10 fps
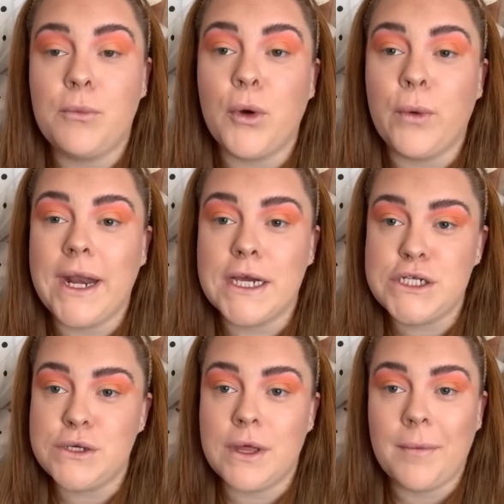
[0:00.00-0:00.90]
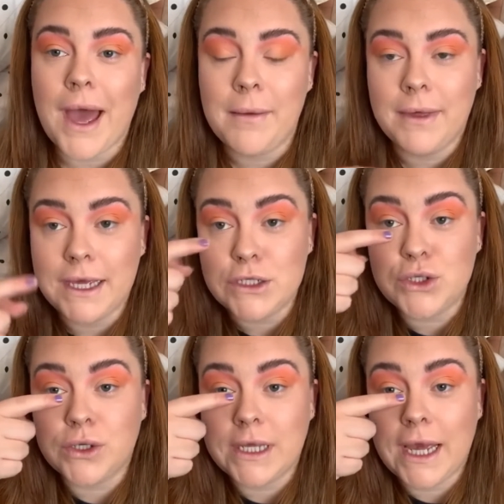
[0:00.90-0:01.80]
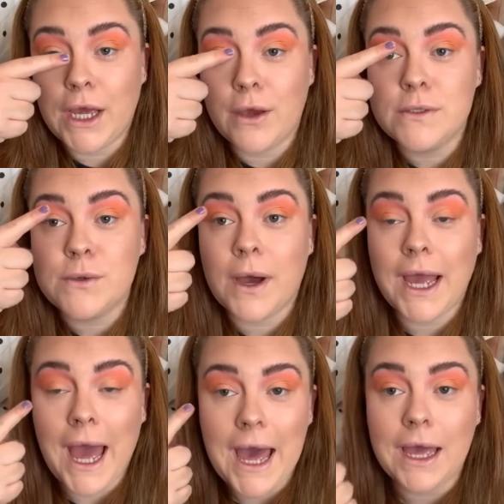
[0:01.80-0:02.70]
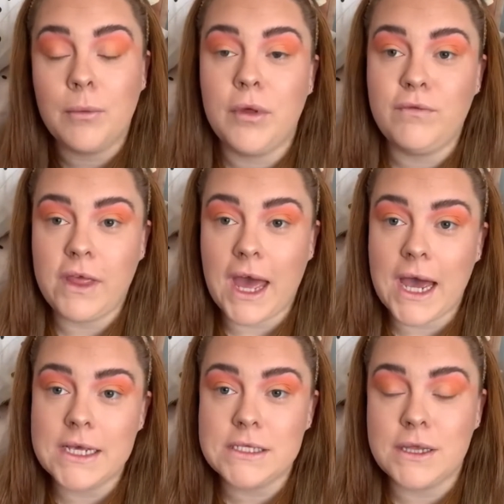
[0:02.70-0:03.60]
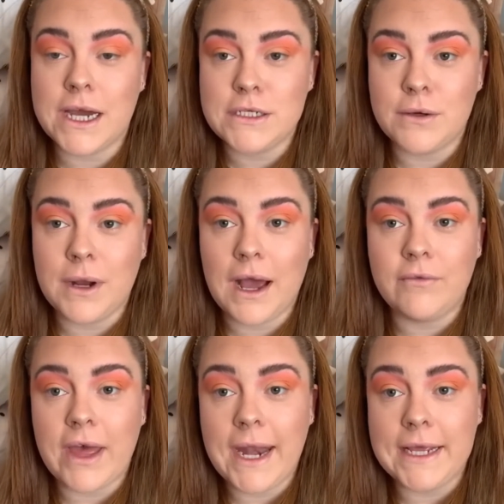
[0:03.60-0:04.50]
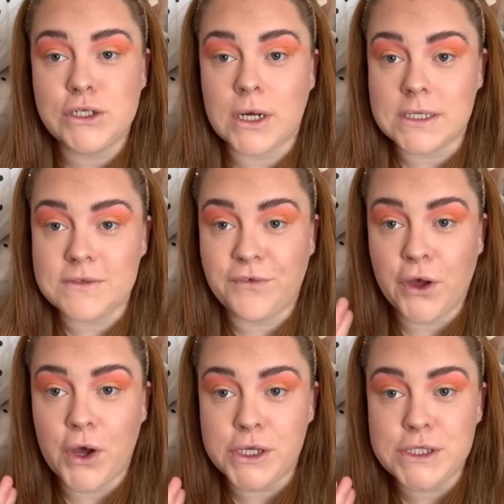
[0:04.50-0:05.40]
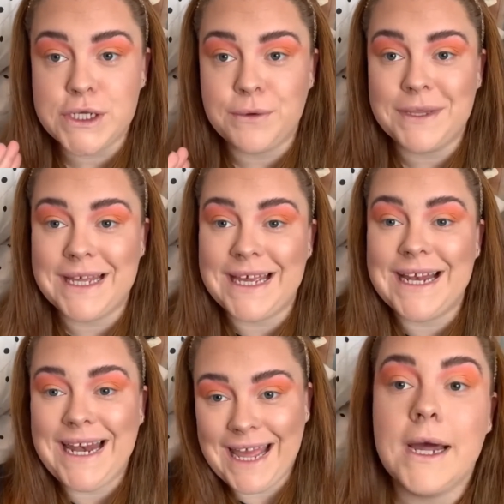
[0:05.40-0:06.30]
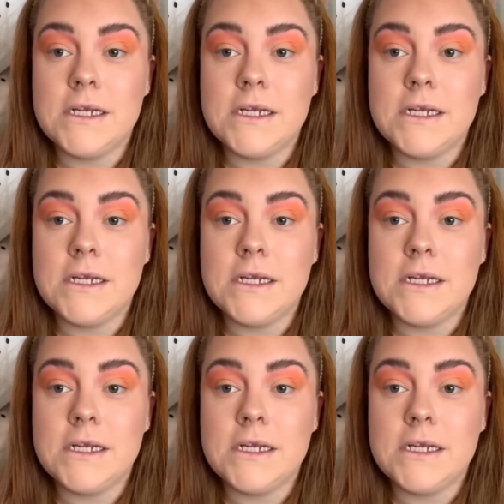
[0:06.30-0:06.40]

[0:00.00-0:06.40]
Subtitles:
but when I do them, I make sure that it goes quite high above the eye so that I don't have any transfer onto the lid.